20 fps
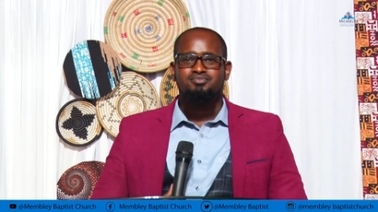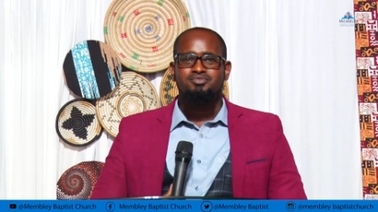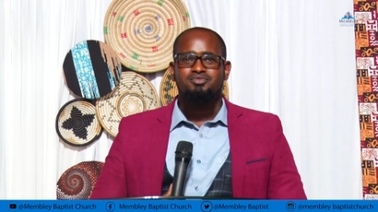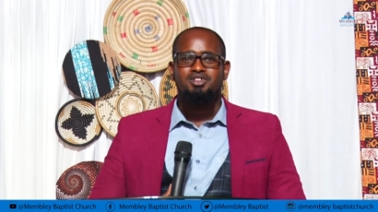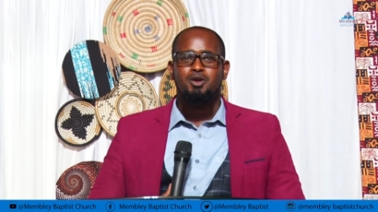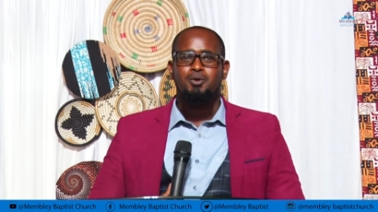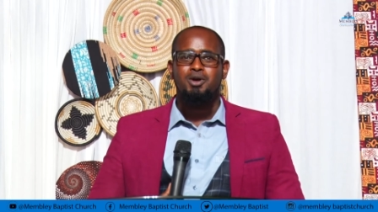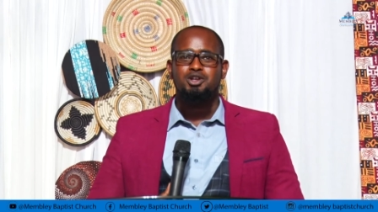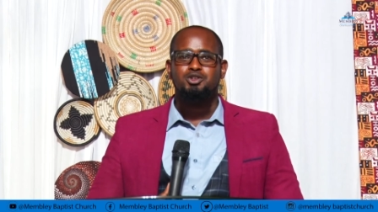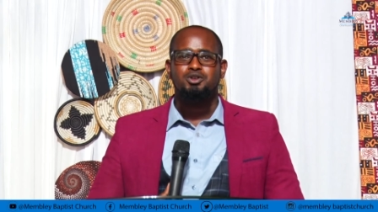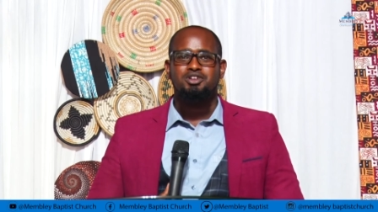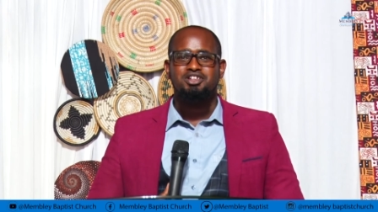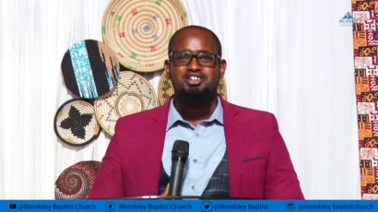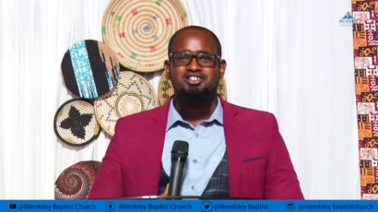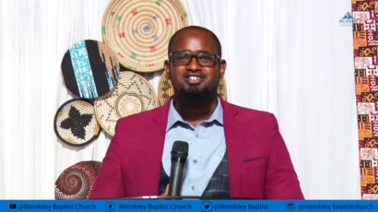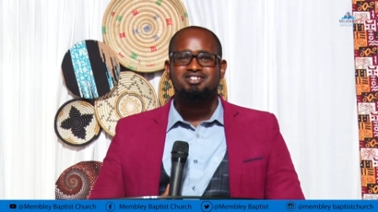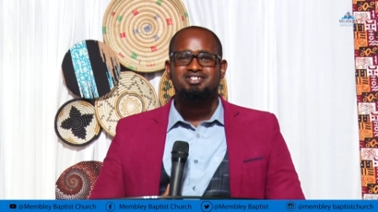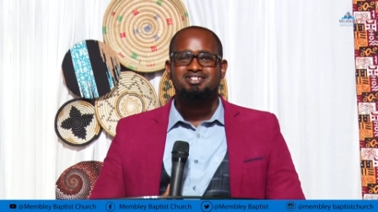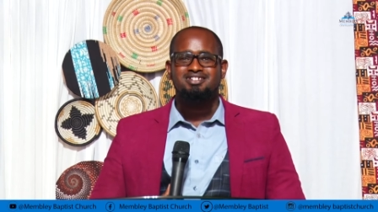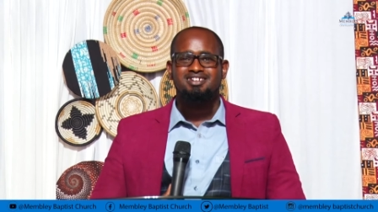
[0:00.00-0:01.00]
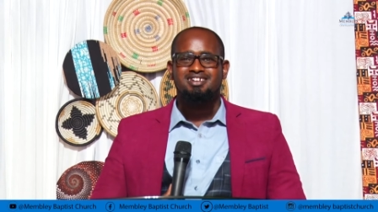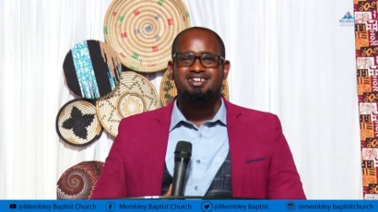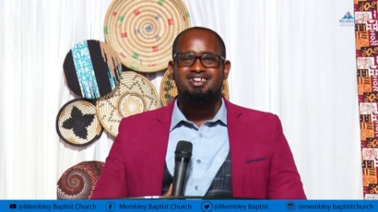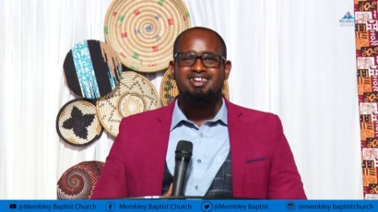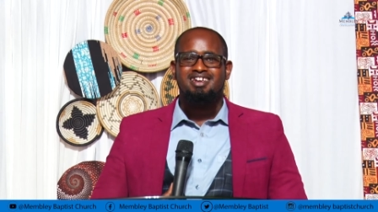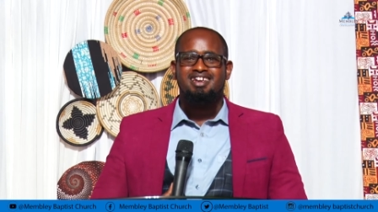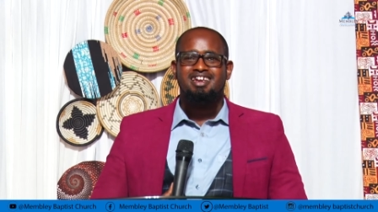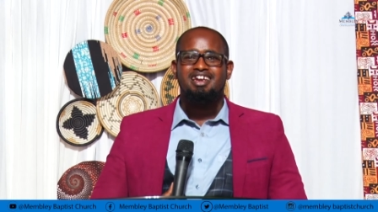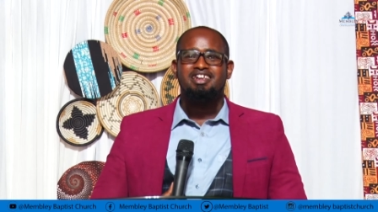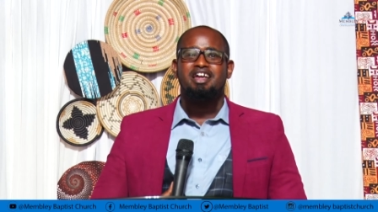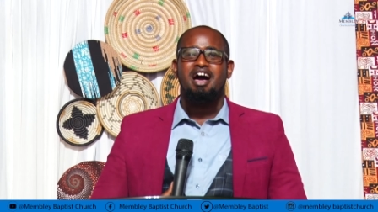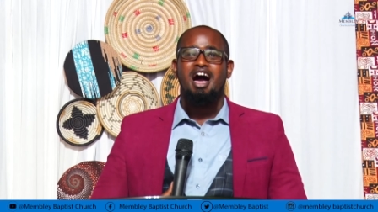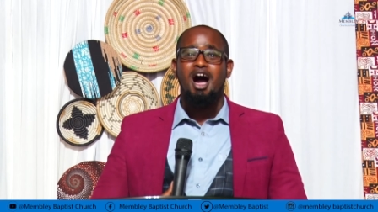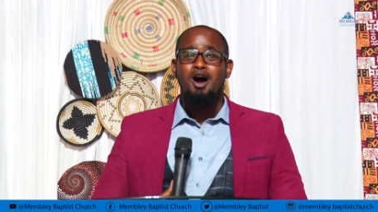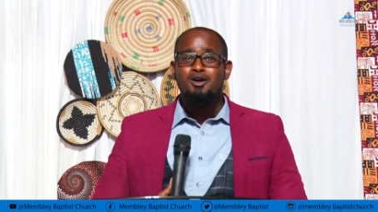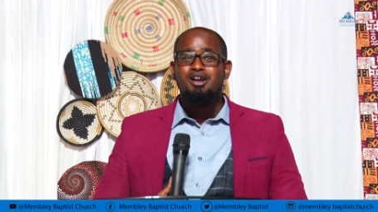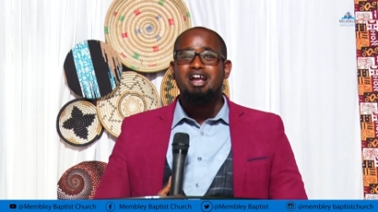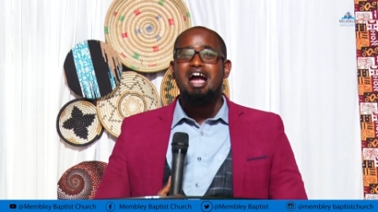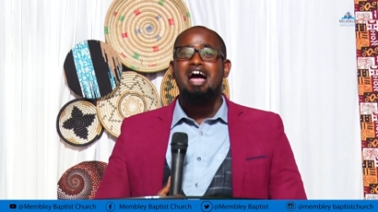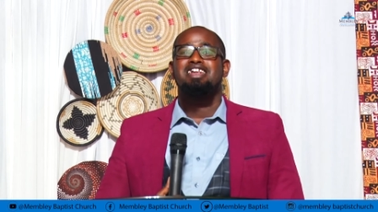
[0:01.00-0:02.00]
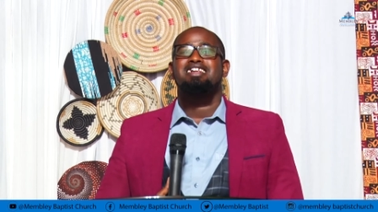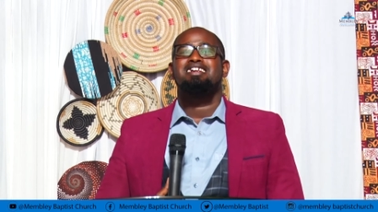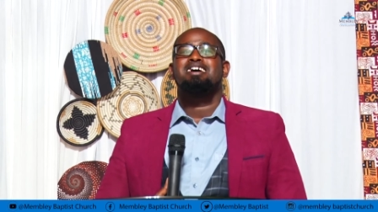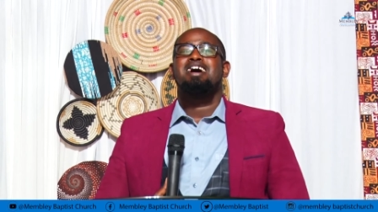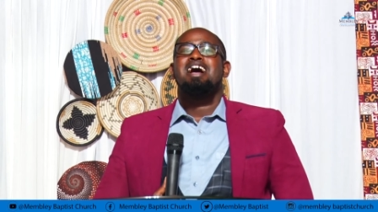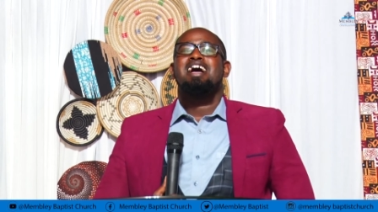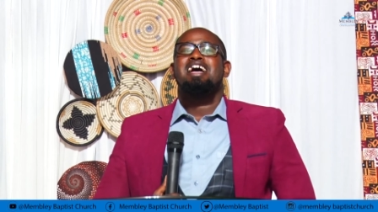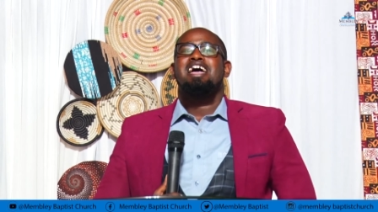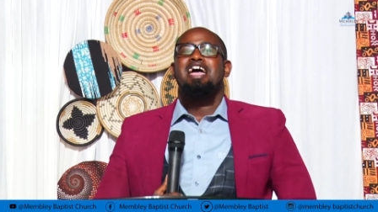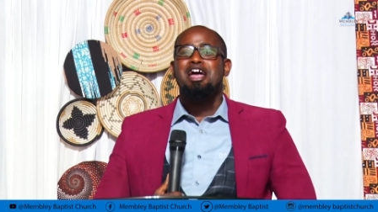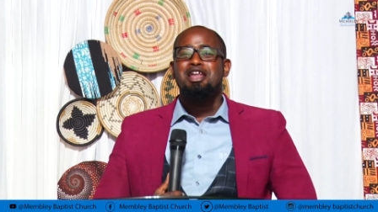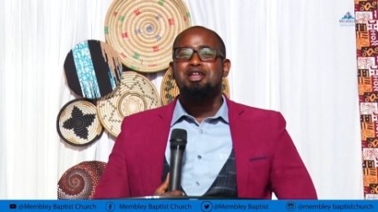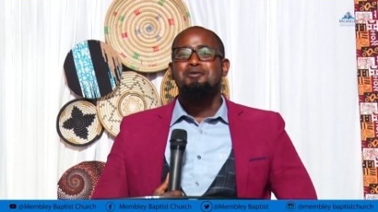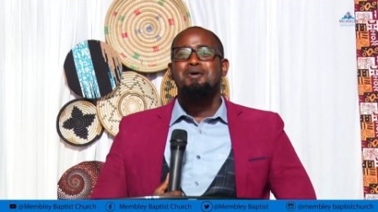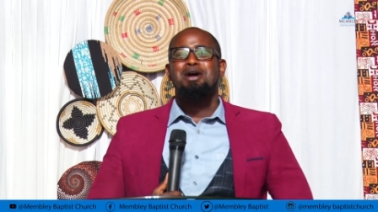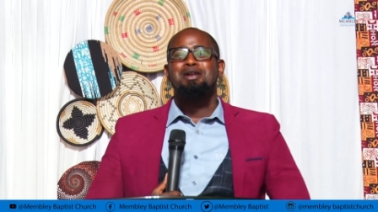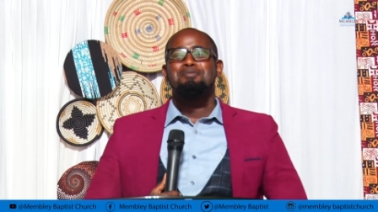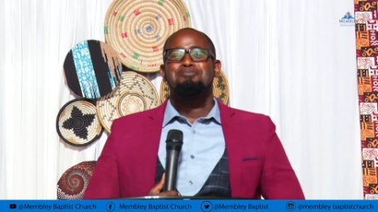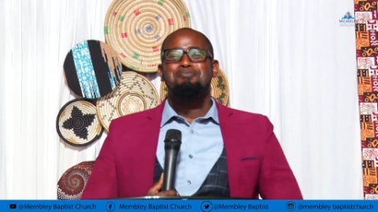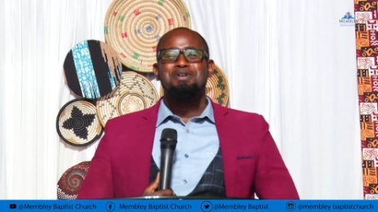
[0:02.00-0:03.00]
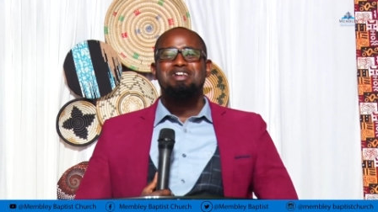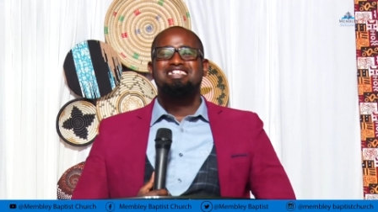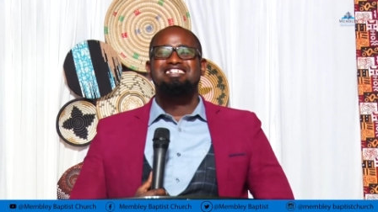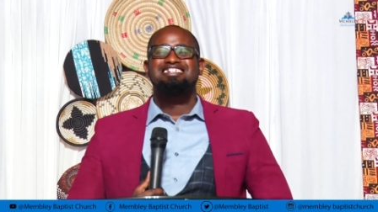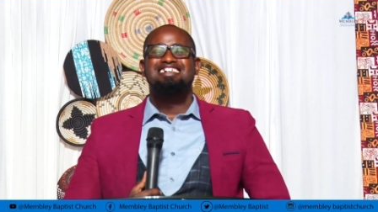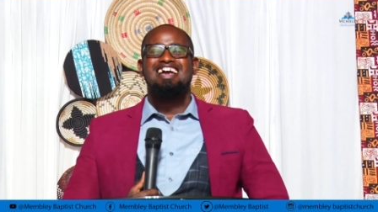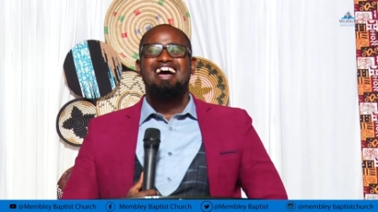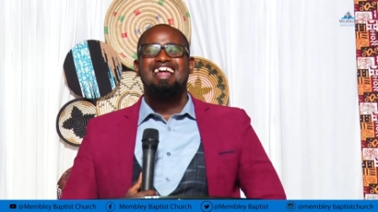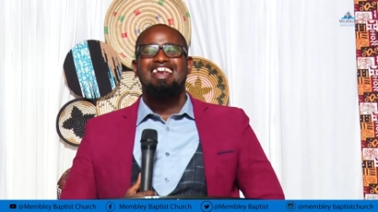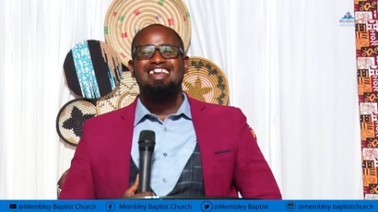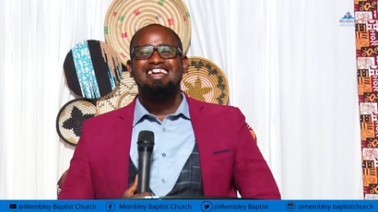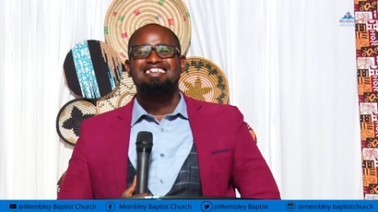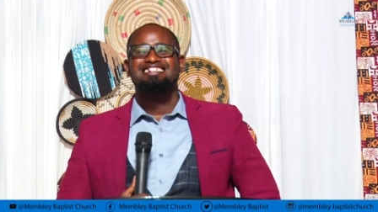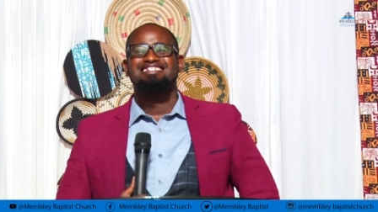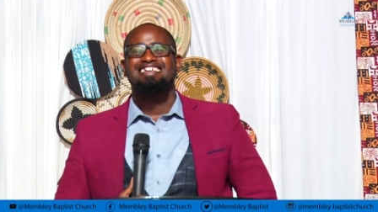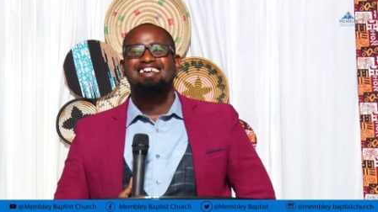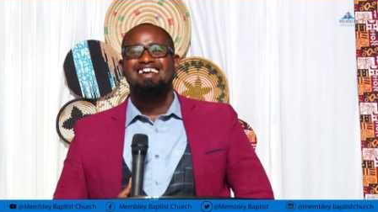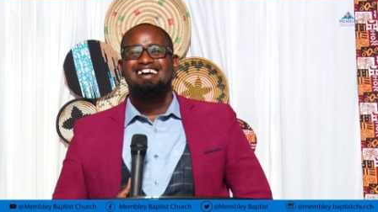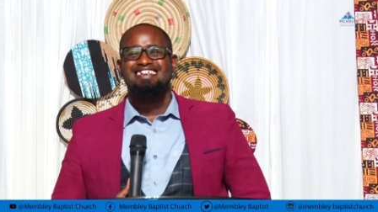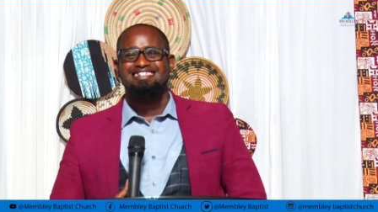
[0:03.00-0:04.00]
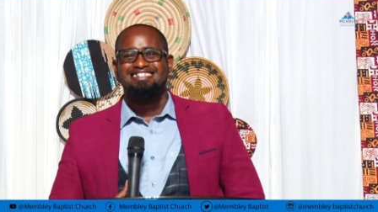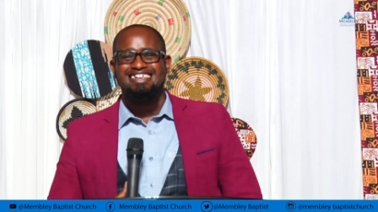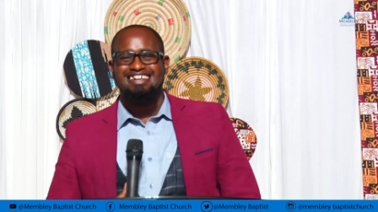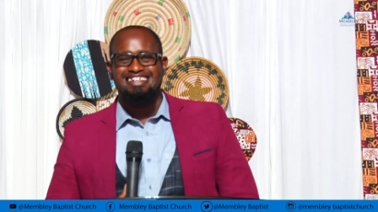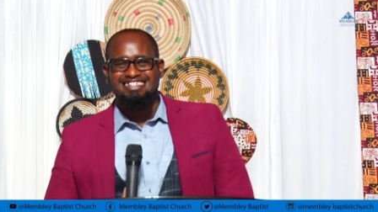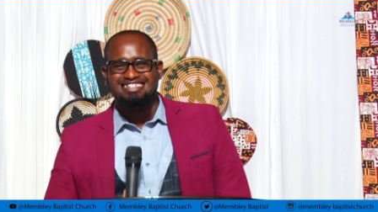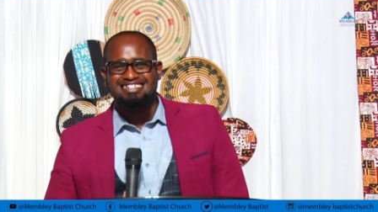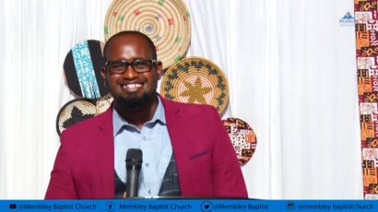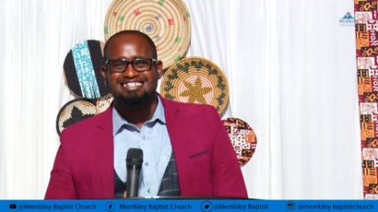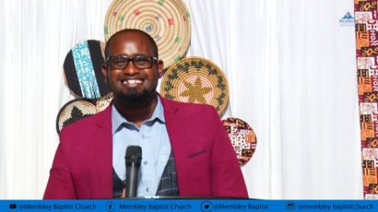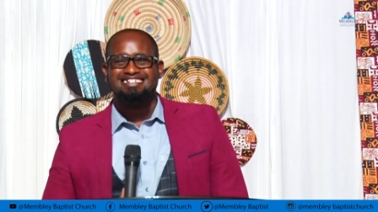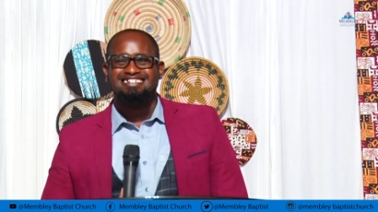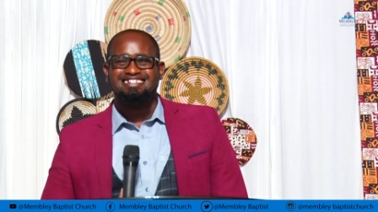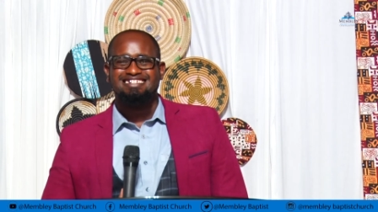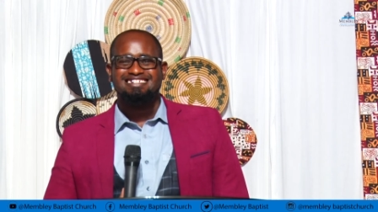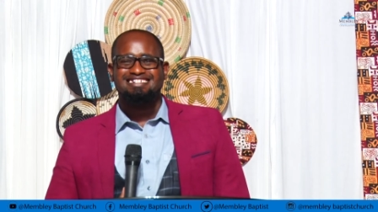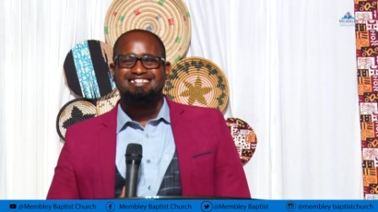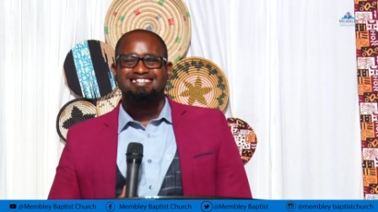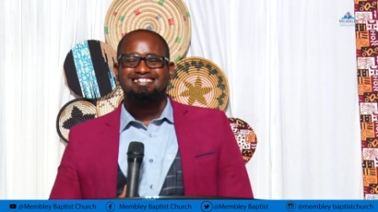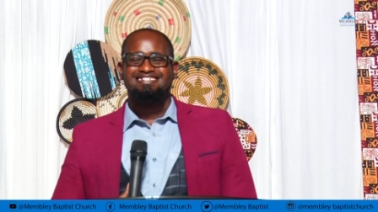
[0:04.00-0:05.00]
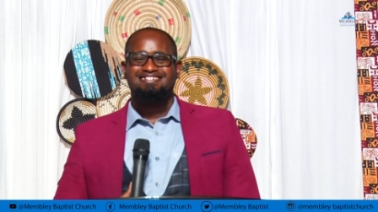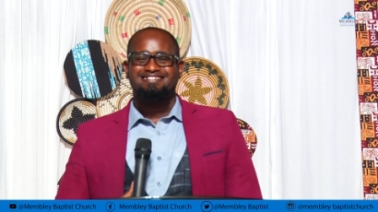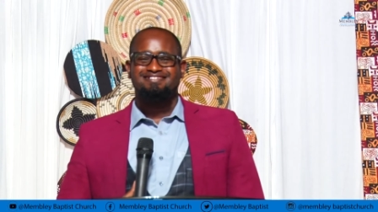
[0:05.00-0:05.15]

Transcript: The question is, and how can anyone preach unless they are sent?